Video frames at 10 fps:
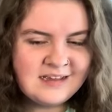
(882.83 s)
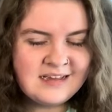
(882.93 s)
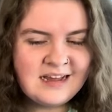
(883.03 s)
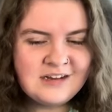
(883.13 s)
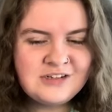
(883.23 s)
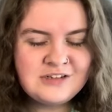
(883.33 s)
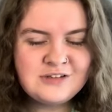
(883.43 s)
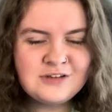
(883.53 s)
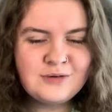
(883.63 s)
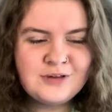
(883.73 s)
Cash
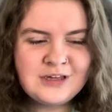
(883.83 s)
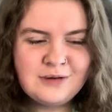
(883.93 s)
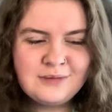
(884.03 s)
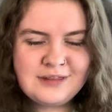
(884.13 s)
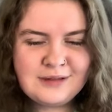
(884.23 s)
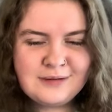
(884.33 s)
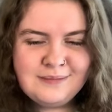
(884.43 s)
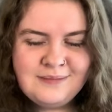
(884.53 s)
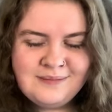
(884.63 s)
is so cute with them.